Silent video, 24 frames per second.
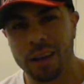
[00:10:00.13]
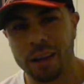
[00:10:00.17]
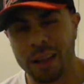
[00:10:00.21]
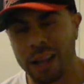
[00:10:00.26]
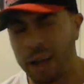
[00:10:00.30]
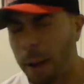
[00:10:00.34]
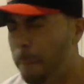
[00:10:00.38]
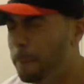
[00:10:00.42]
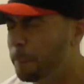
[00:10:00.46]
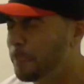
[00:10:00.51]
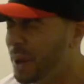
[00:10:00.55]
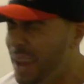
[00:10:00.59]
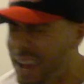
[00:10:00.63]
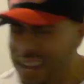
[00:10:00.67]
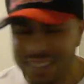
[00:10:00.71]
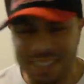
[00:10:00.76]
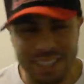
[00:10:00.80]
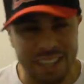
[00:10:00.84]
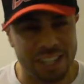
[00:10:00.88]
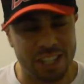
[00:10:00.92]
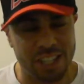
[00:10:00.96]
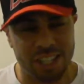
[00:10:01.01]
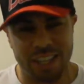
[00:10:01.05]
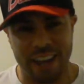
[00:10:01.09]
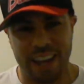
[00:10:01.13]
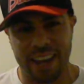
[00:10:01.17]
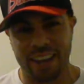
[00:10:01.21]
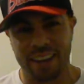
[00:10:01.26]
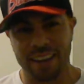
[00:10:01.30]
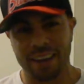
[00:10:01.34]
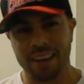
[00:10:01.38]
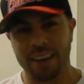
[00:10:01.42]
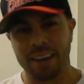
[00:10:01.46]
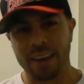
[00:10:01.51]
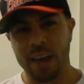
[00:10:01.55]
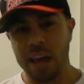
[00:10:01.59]
like a piece of
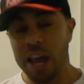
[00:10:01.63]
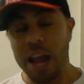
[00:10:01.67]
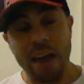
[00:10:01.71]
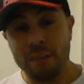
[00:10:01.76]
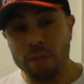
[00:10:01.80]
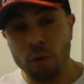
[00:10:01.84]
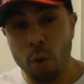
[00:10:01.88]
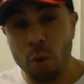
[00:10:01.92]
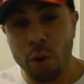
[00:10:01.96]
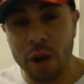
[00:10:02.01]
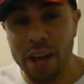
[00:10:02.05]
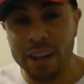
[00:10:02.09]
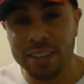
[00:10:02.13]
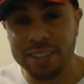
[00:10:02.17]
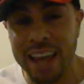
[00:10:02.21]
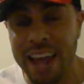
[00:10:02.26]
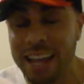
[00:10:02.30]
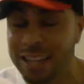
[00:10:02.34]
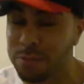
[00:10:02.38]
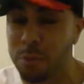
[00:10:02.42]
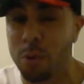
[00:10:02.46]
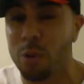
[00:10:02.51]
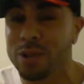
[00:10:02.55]
shit. And everyone else hates him.